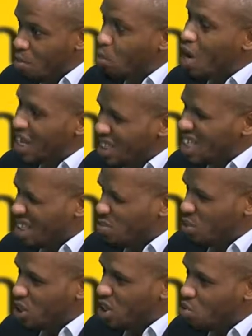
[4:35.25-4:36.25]
But I think the
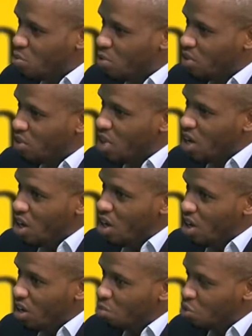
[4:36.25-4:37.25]
budget will be,
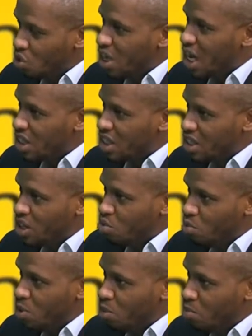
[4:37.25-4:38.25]
to a large extent,
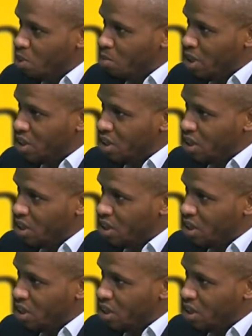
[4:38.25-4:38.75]
to be implemented.